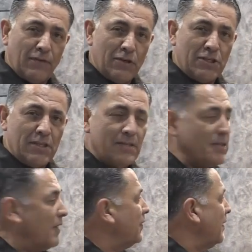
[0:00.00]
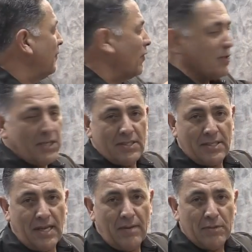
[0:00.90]
versions of the
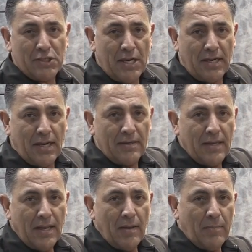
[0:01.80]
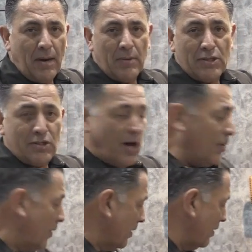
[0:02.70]
416 machine gun, but I'm going to
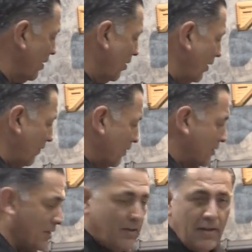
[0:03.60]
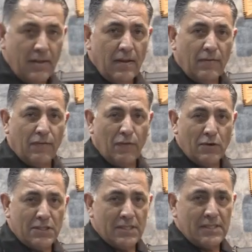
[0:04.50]
start with the early version of the
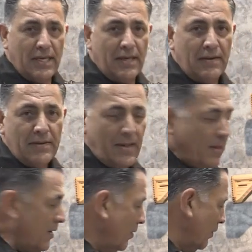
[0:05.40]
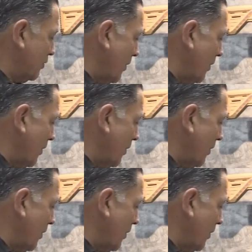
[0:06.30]
416, which